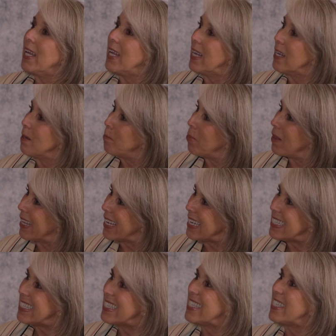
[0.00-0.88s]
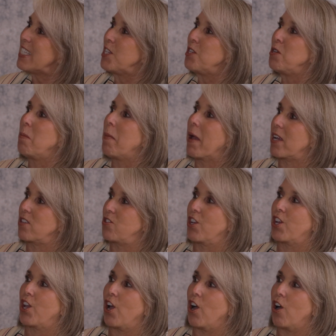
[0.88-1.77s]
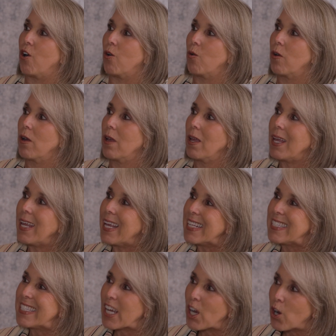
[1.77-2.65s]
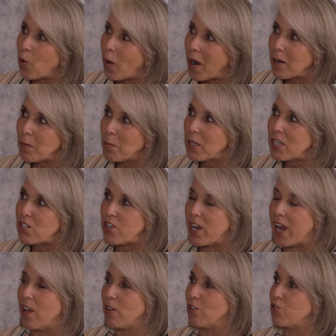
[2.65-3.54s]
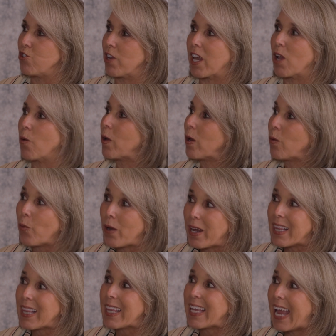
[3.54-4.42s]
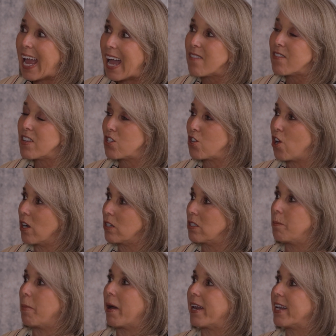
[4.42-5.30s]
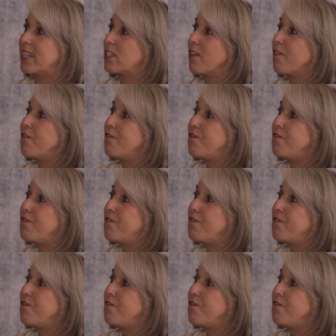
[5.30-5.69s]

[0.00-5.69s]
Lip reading: In places in New Mexico, it's incredibly challenging, and we really haven't talked about it. It's a